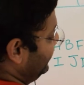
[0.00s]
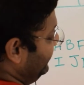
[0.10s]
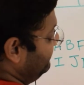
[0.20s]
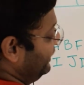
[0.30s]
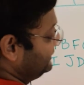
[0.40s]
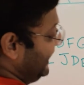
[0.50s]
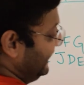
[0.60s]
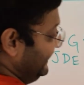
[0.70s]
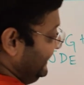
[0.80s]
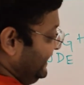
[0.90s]
here, because
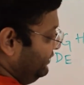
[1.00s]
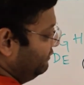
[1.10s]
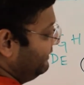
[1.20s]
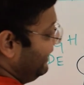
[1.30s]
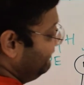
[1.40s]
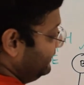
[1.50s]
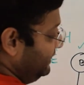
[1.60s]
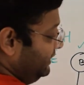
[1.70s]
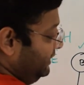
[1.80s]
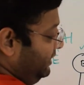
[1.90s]
at E you would have
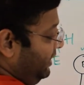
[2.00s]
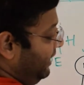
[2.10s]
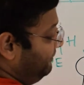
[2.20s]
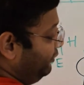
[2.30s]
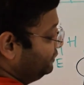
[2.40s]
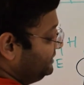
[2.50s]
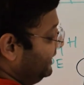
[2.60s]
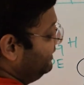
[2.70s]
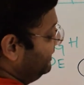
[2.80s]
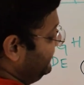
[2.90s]
approached
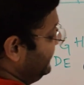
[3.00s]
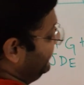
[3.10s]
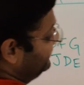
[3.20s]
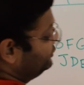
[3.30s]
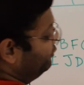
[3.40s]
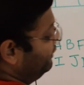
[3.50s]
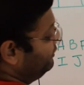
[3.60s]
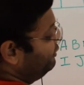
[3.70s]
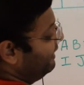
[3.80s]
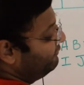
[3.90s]
the dead end. So what
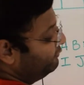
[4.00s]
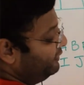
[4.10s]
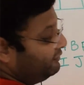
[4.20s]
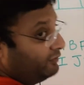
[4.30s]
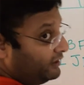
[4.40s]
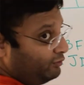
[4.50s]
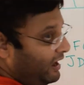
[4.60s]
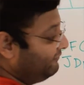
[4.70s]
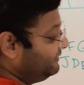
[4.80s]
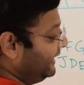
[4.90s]
you
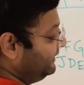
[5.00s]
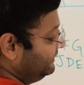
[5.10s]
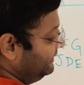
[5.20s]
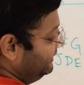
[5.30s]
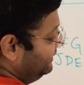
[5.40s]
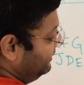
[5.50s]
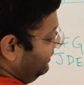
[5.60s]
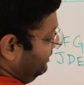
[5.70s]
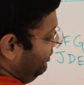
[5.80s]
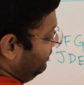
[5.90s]
have done,
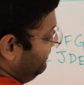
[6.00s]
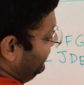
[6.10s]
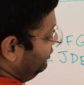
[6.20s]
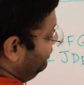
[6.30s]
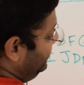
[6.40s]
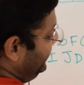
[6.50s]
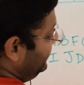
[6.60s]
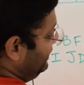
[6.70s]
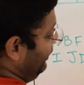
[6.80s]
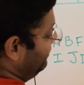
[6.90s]
gone back to D,
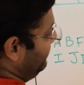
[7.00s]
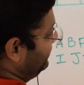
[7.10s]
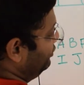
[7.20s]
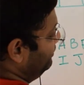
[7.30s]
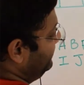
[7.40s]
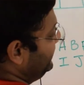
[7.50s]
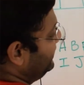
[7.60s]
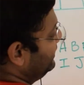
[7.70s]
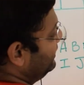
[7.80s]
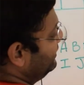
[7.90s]
gone back to B,
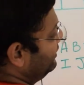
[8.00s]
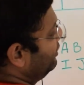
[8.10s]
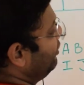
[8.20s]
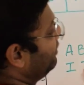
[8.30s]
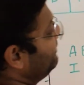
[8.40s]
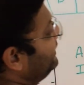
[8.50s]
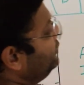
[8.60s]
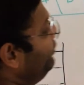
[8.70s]
gone back to